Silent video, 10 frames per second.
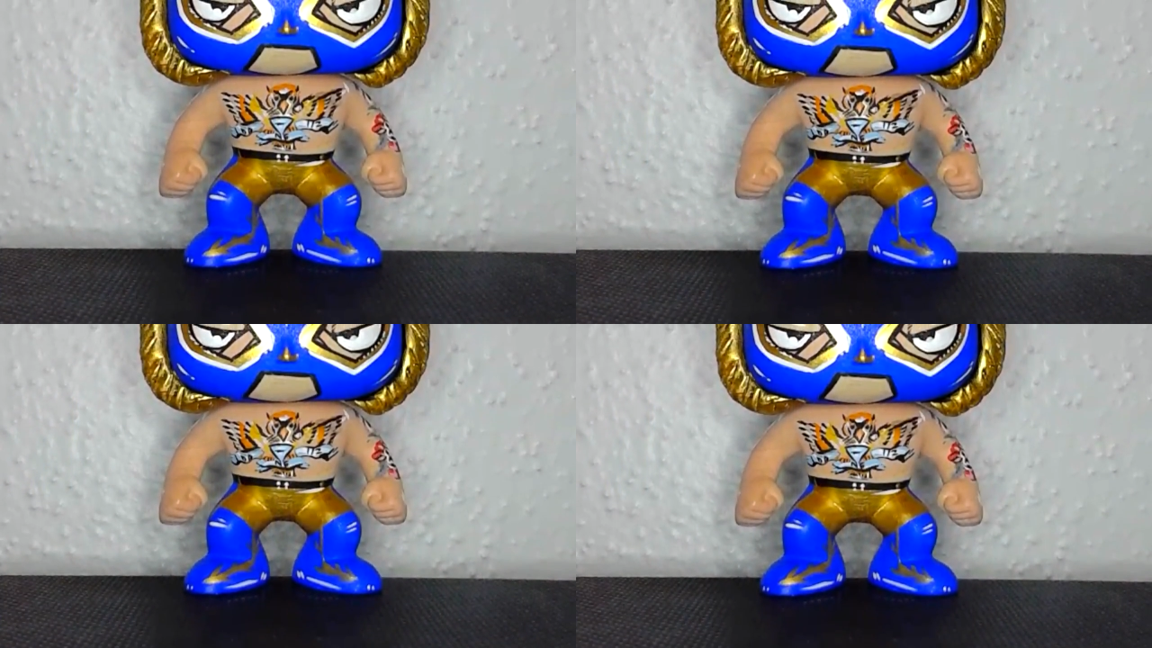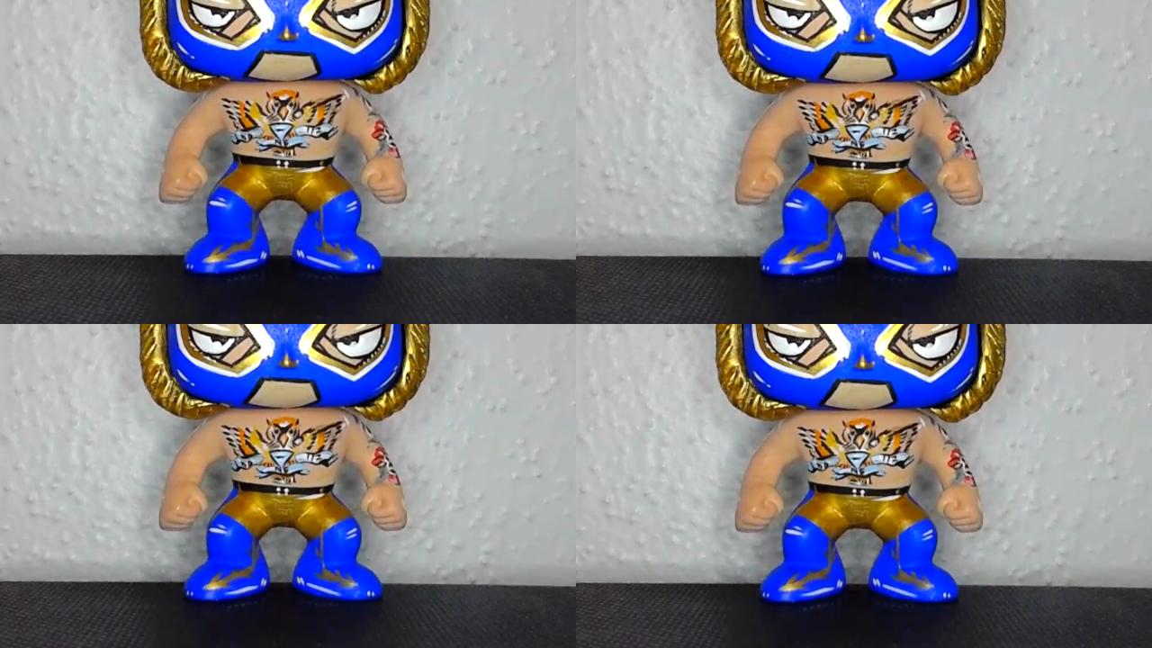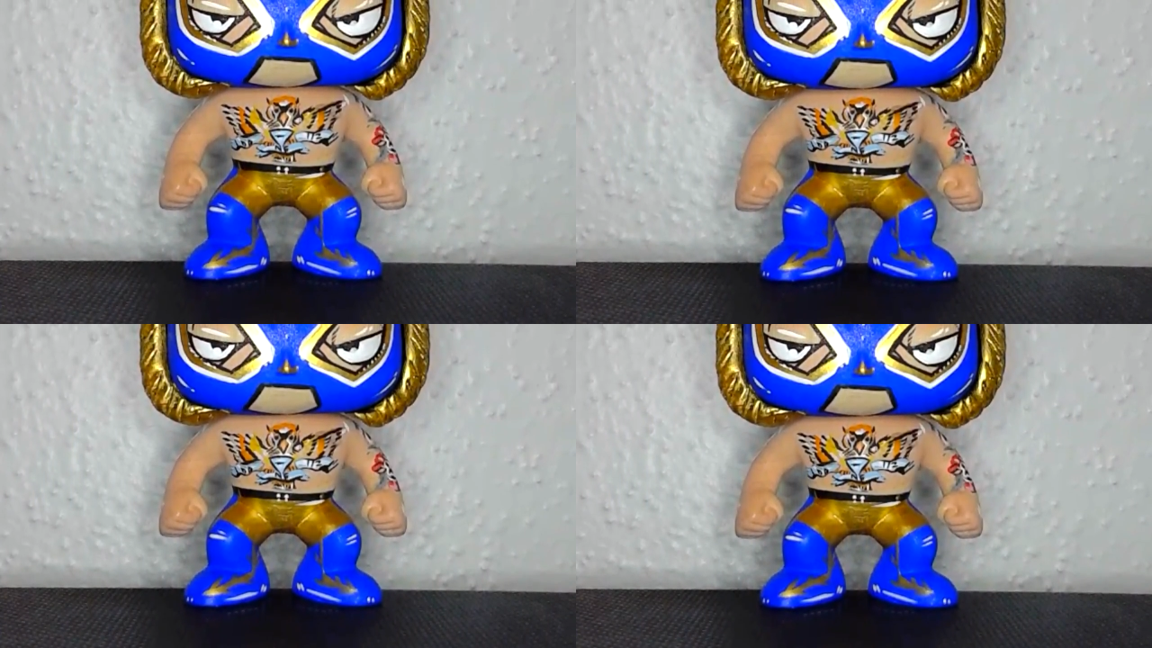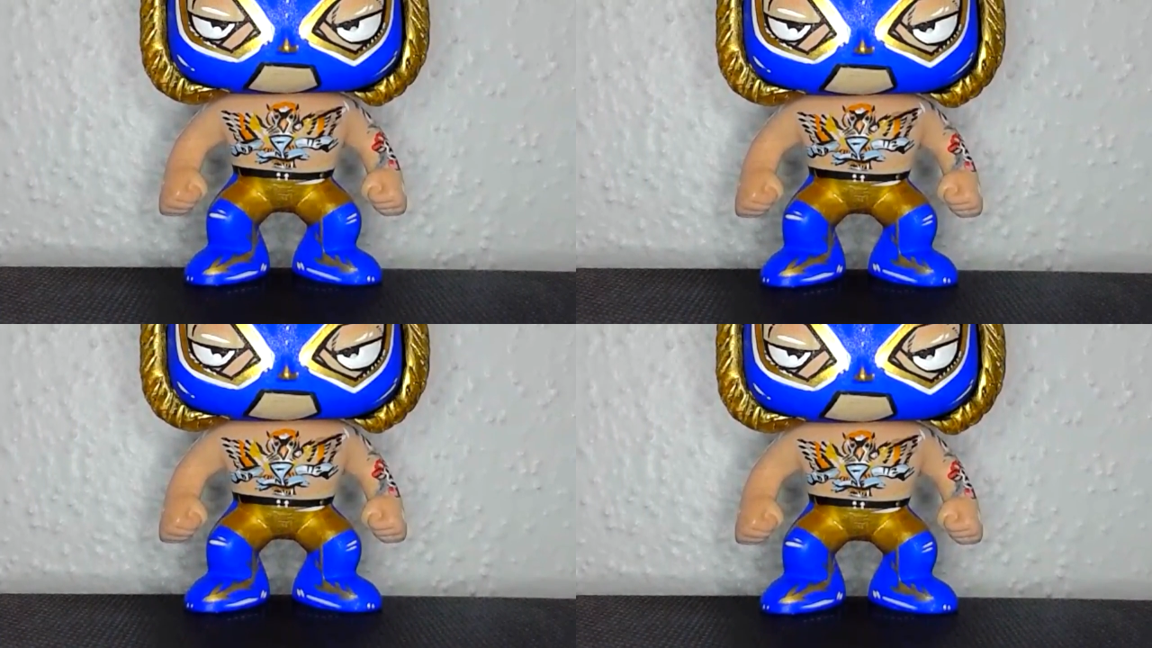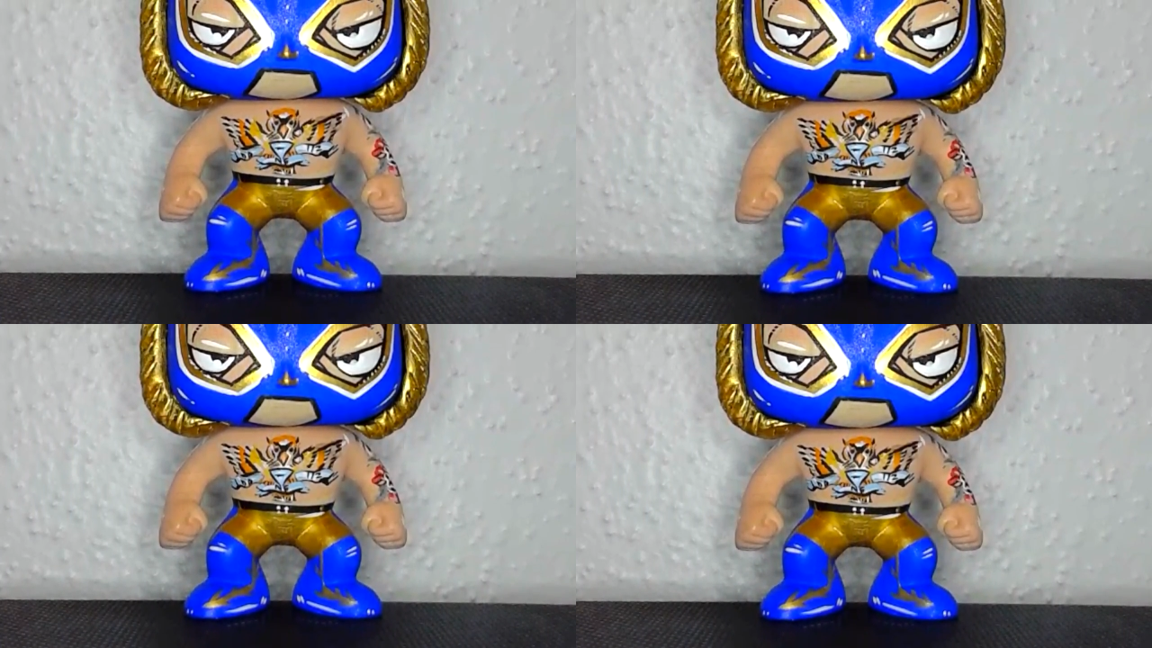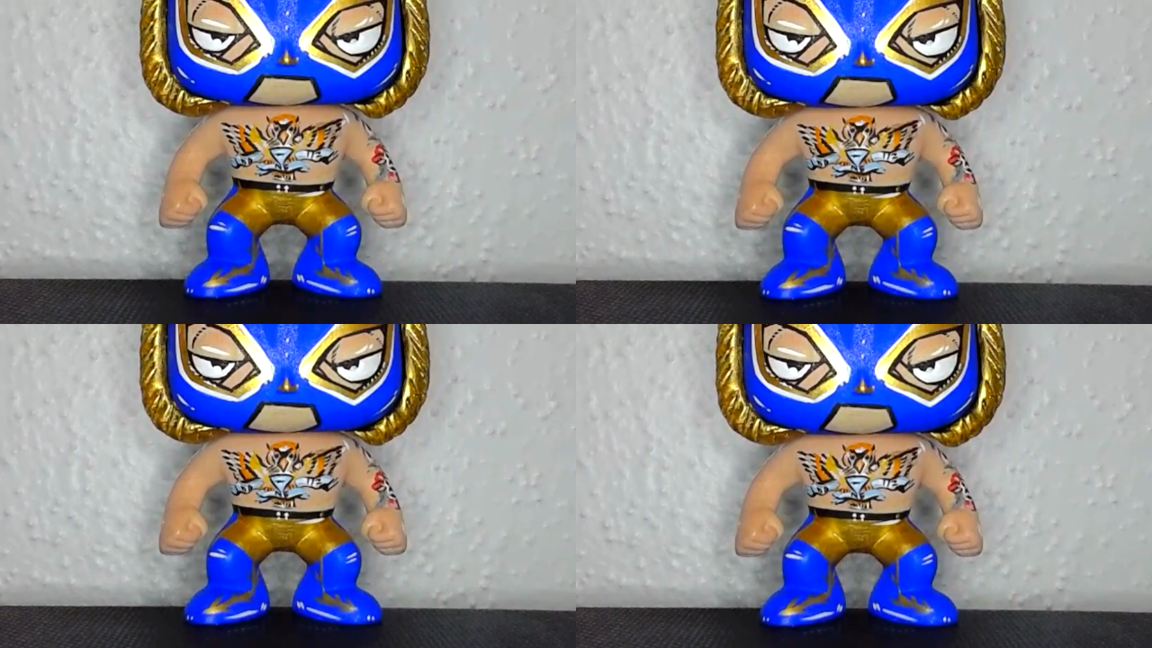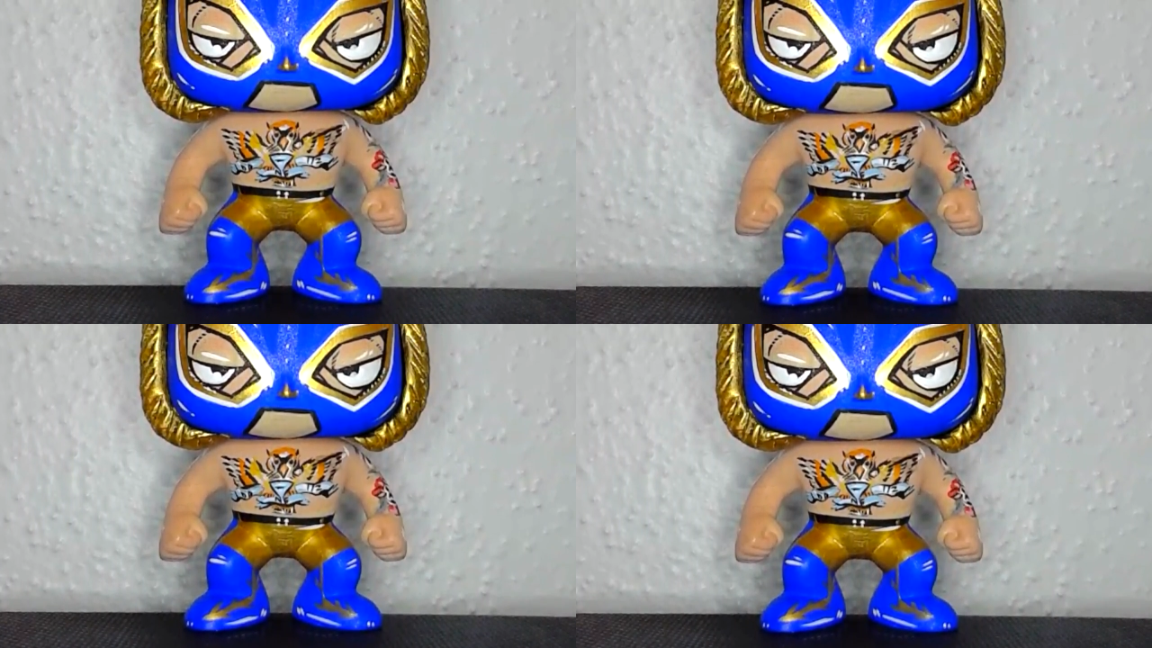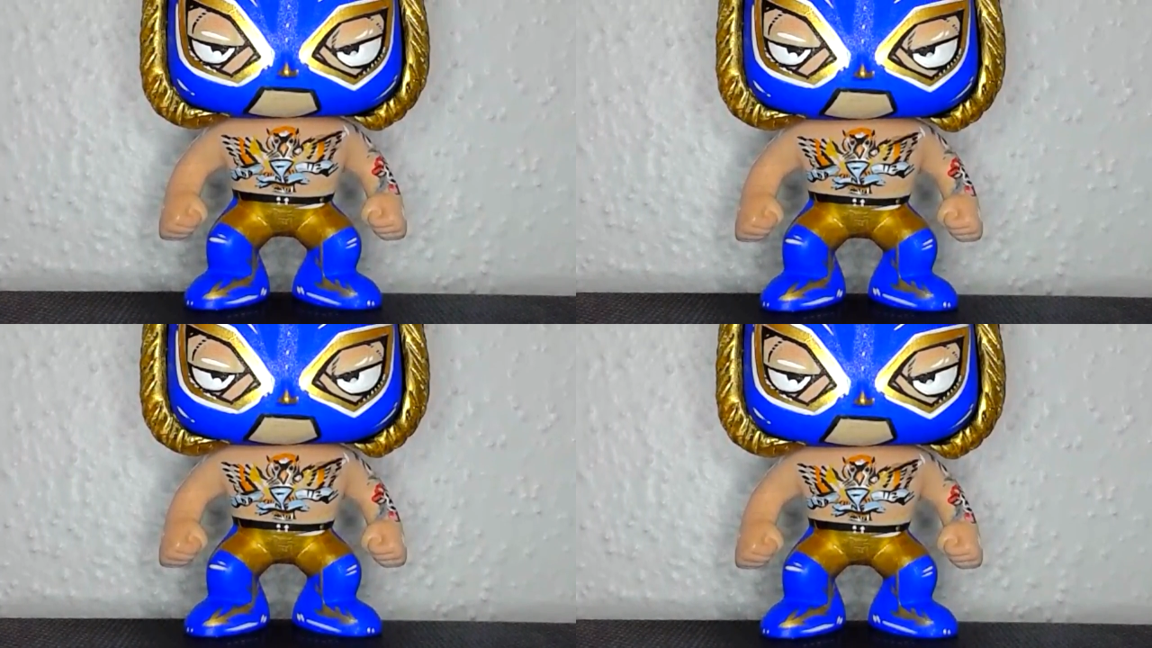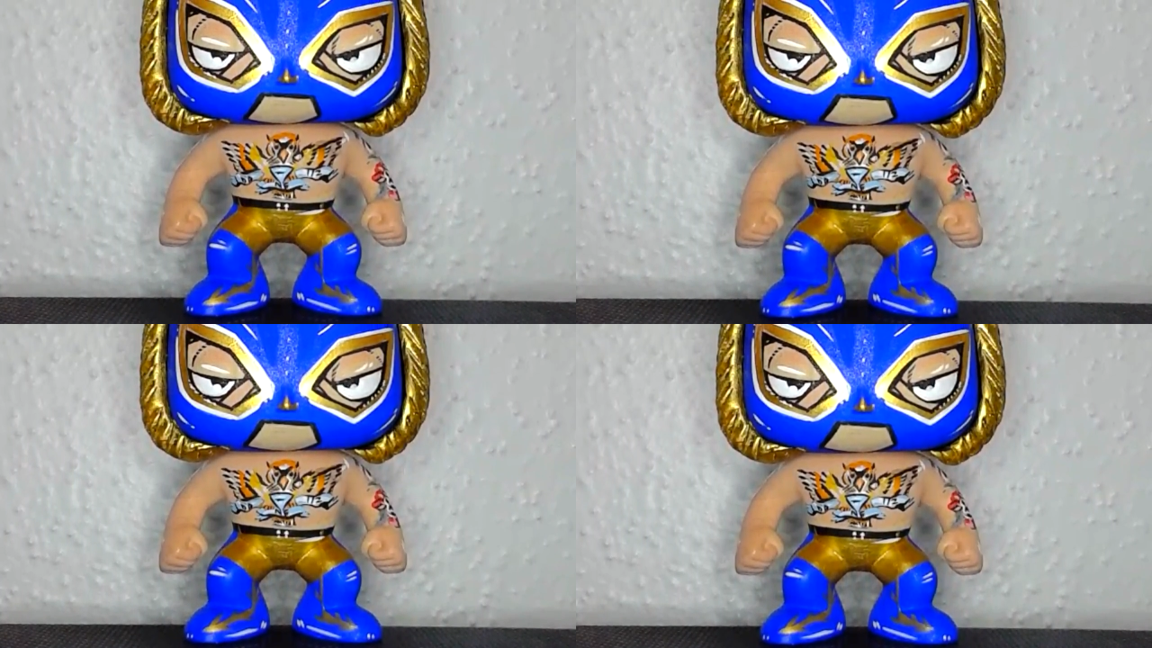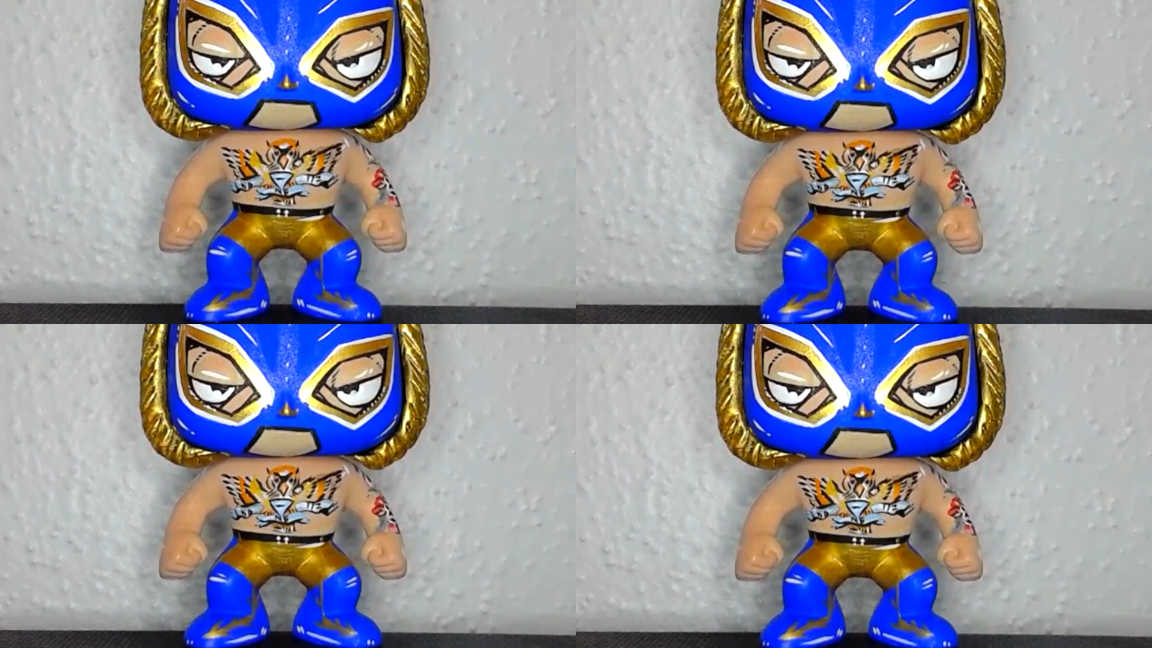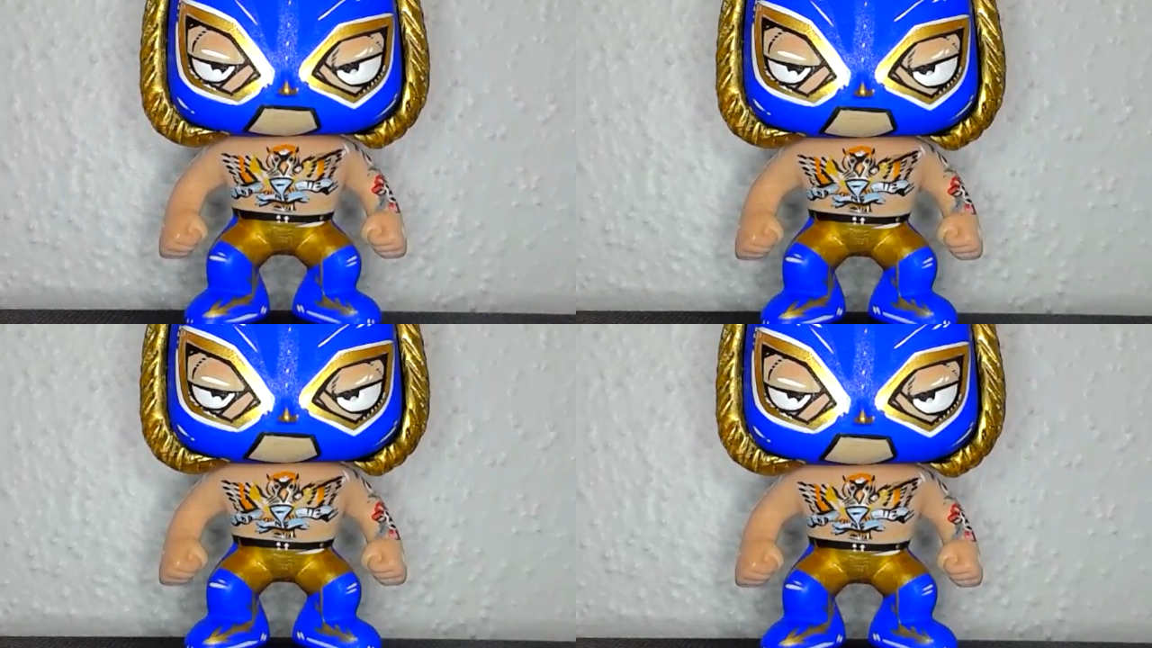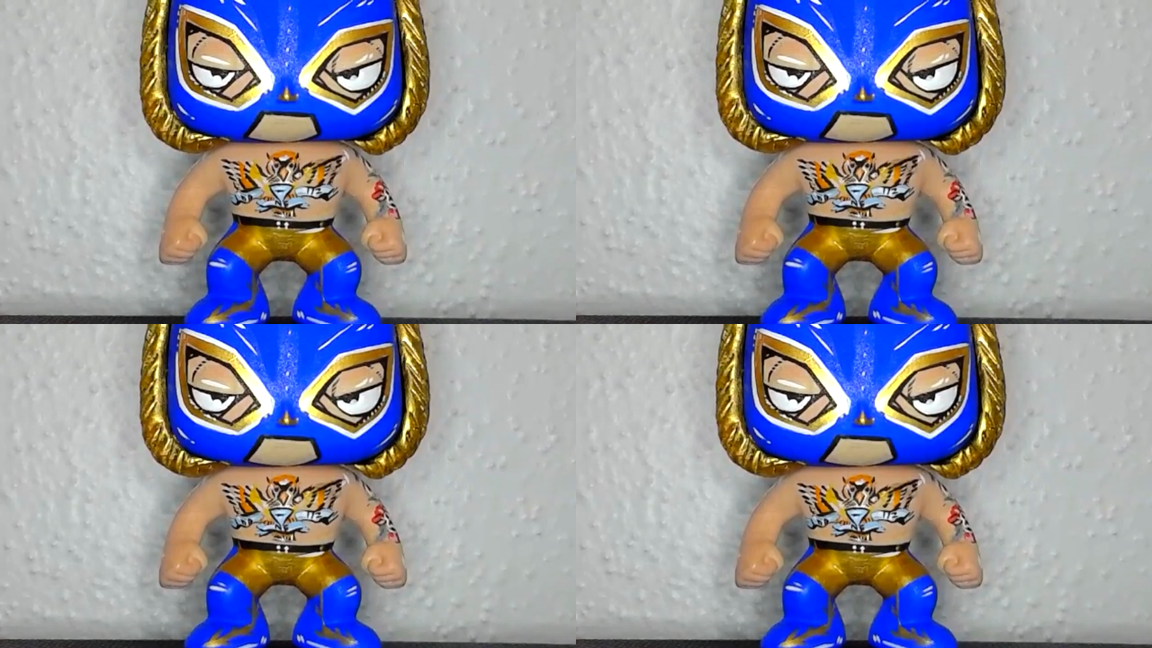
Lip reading: [unreadable: no face in view]